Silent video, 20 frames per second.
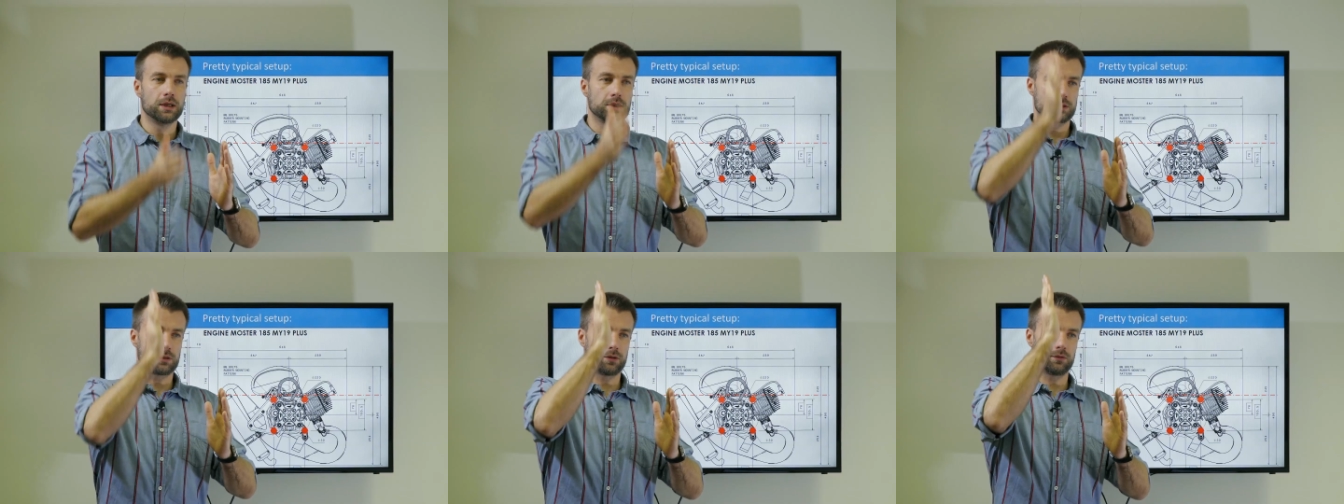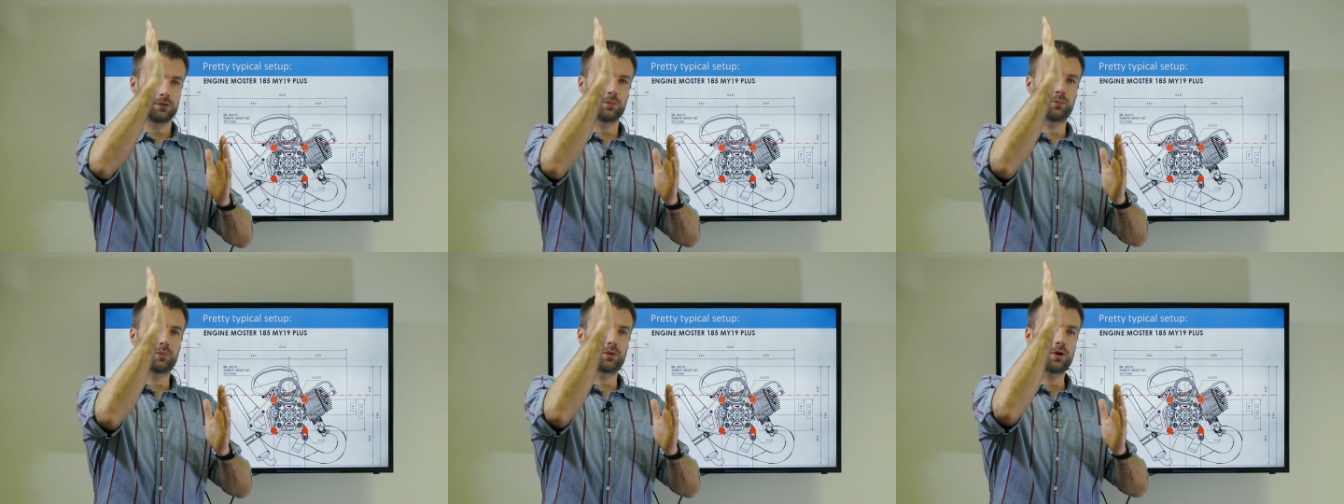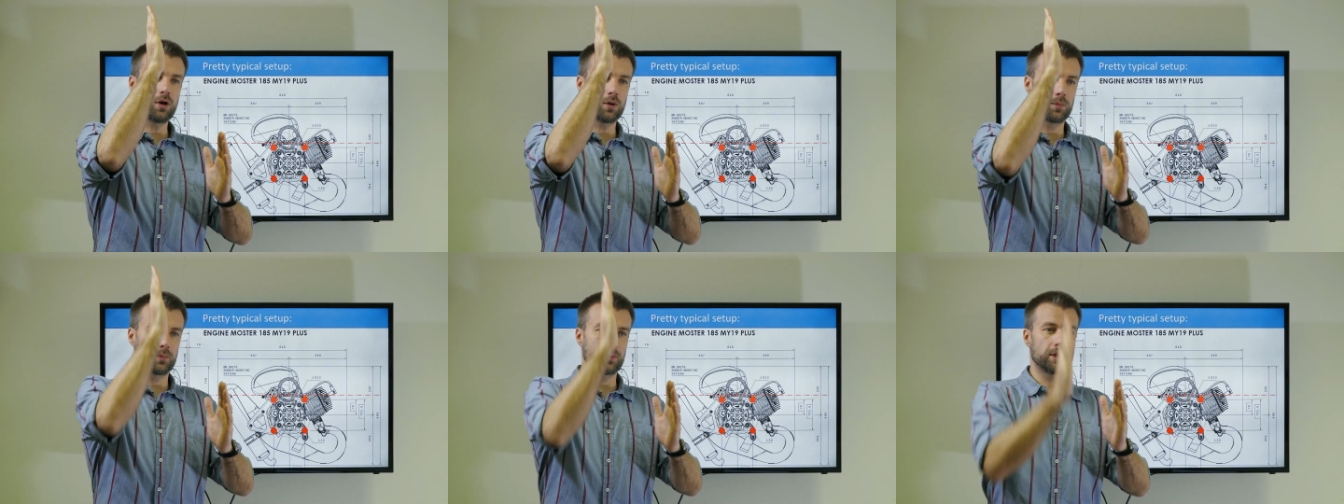So the
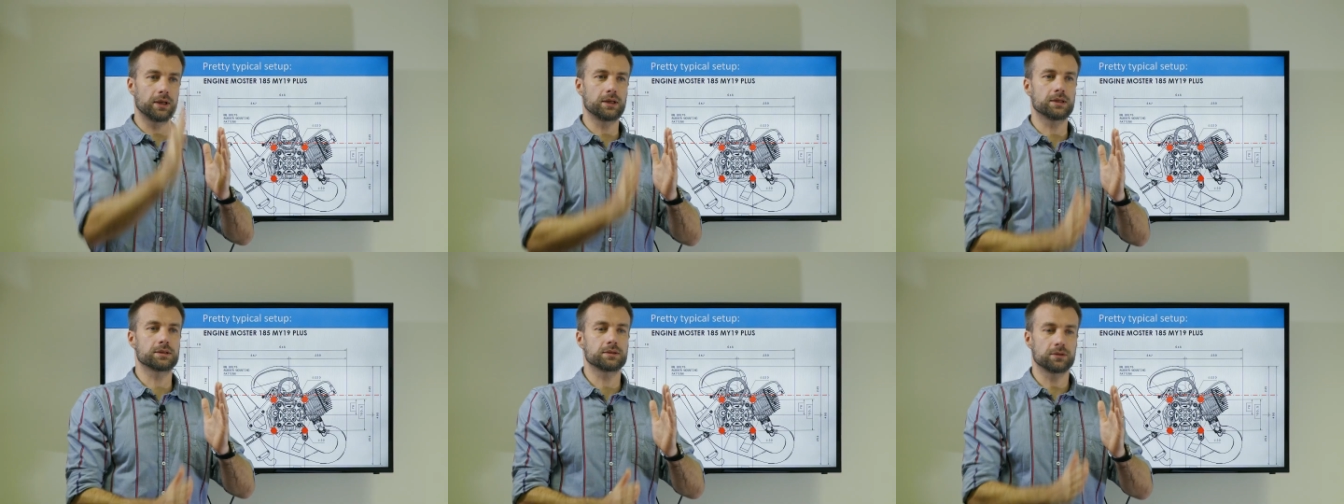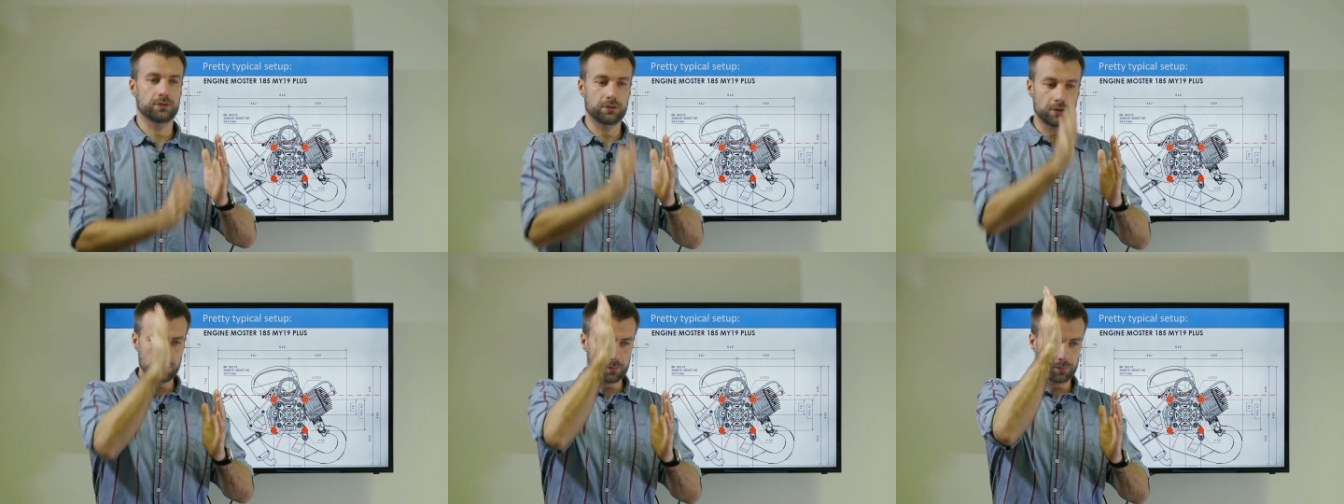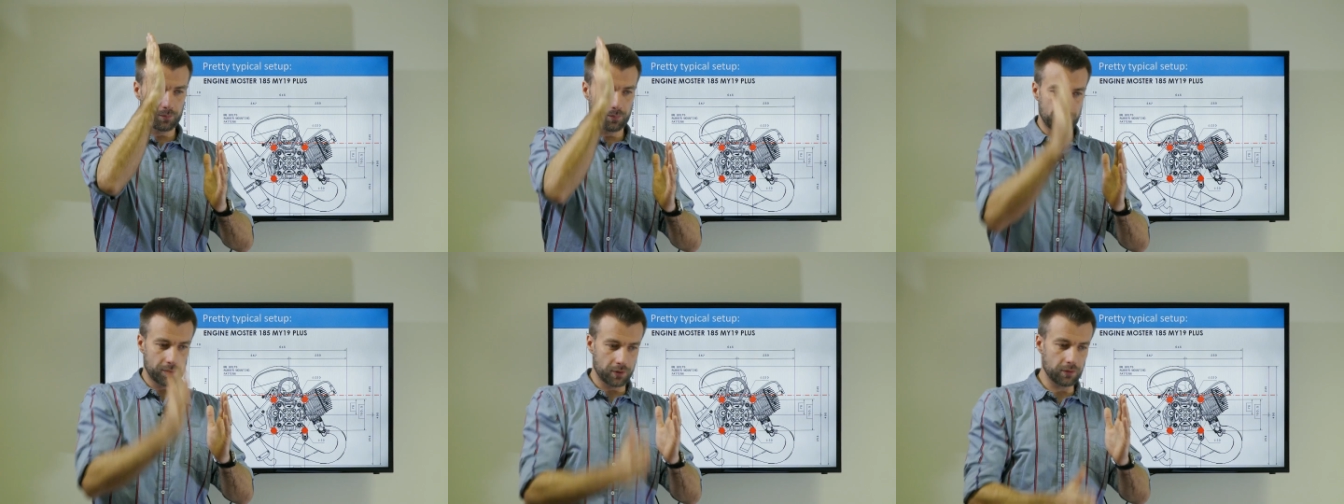prop is
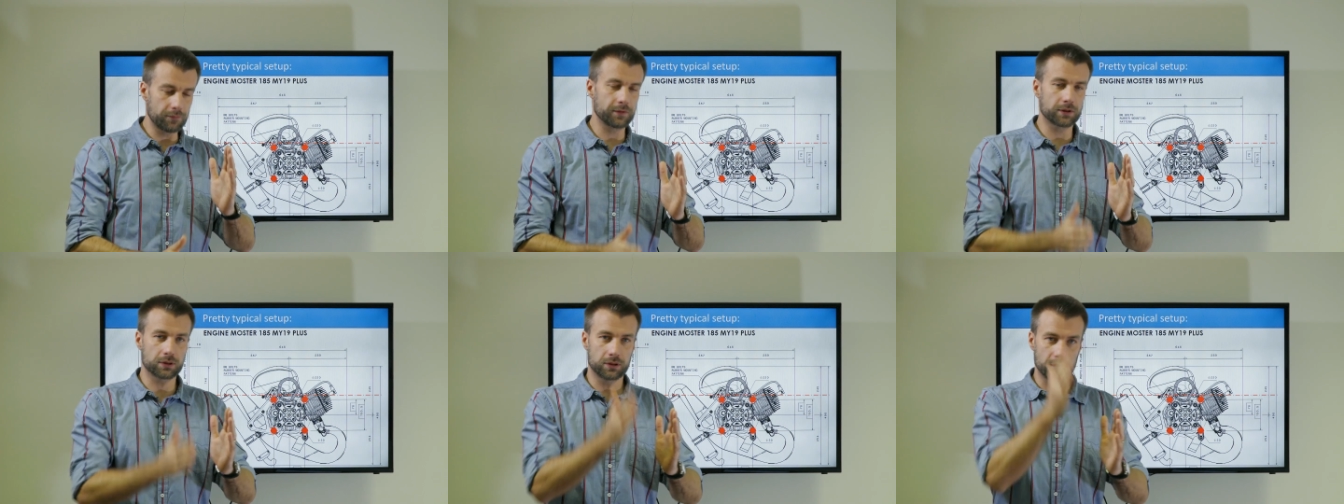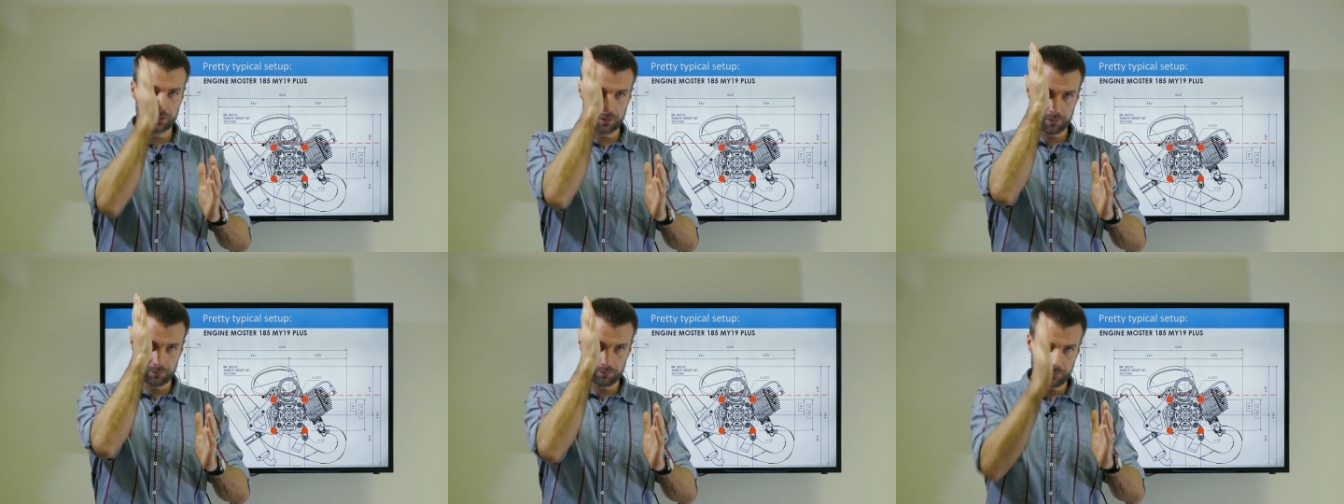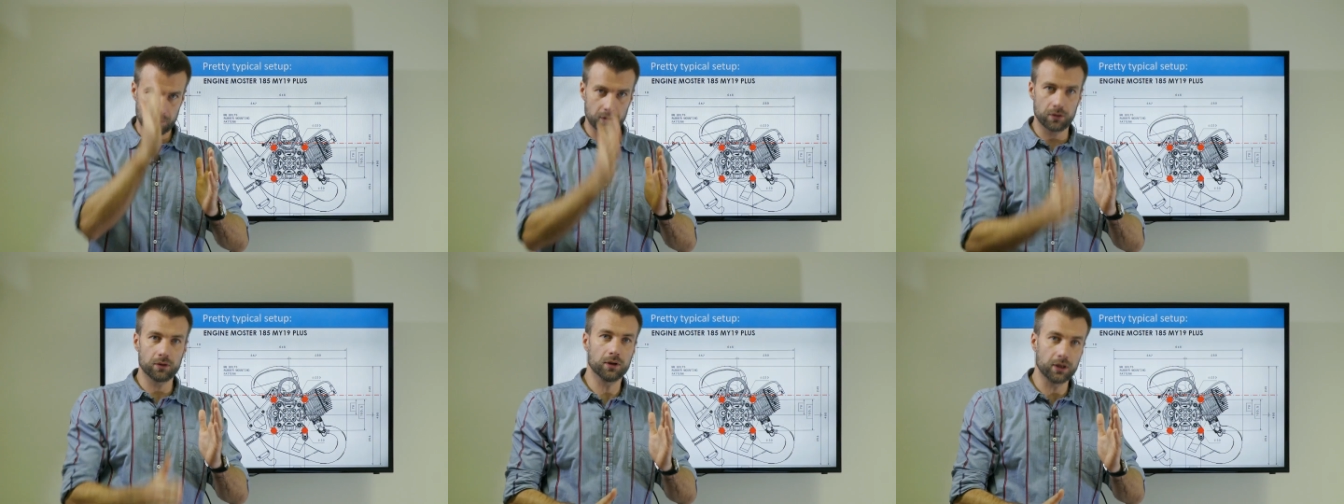not perfectly
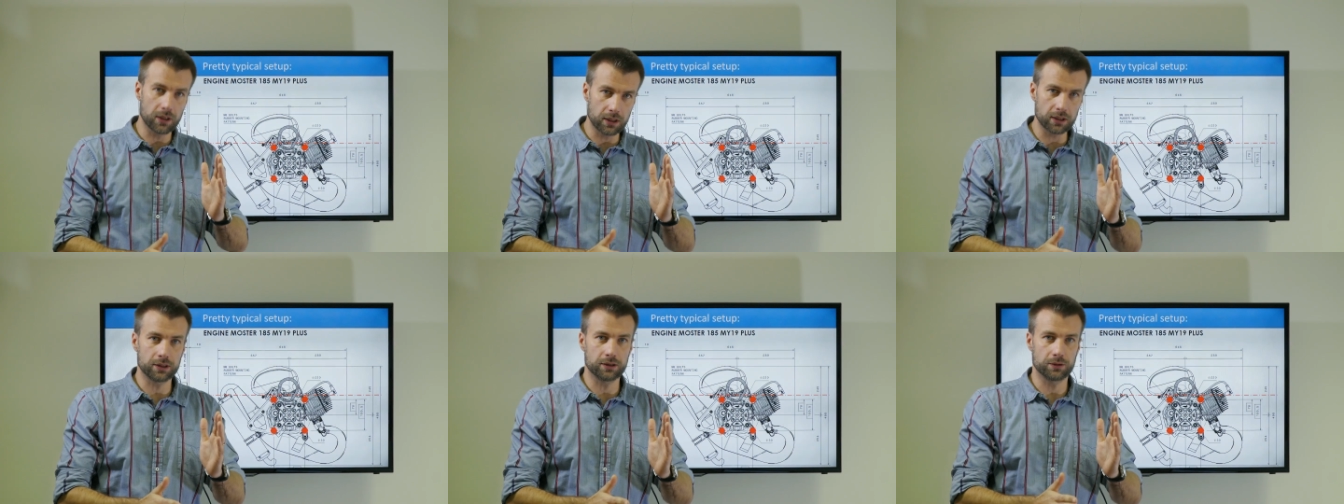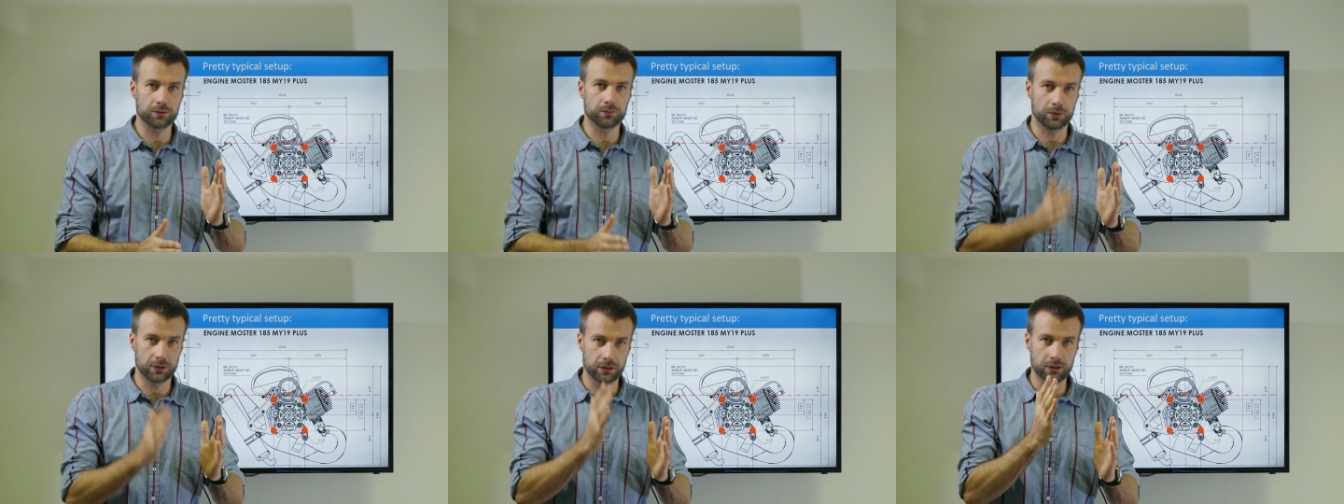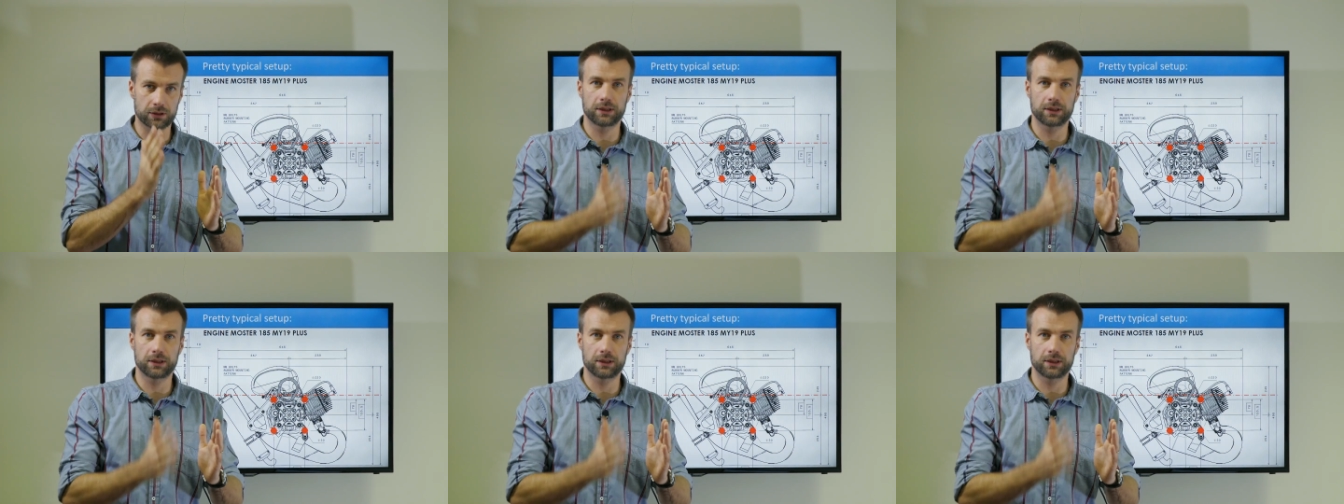aligned with the